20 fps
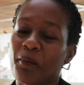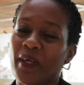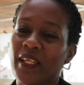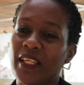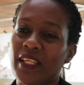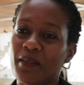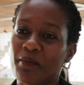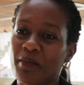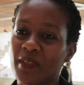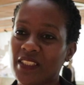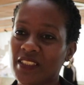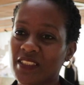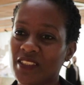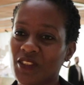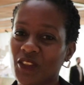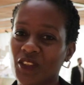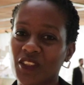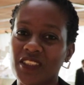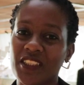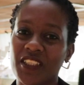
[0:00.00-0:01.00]
My name is
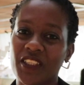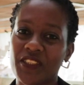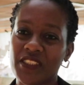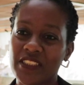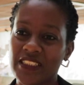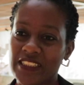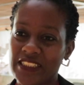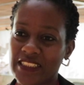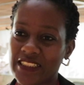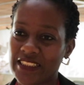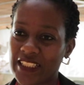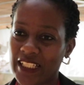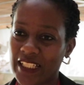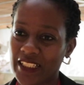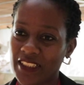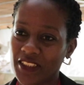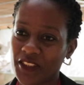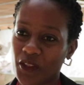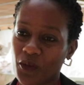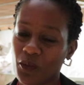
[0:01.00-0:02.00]
Dr. Christine
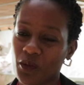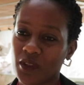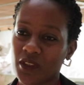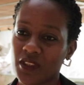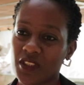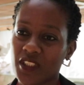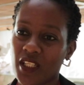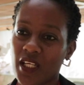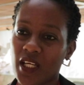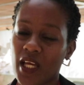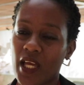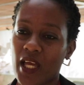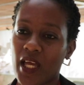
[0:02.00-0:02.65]
Sekaggya Wiltshire.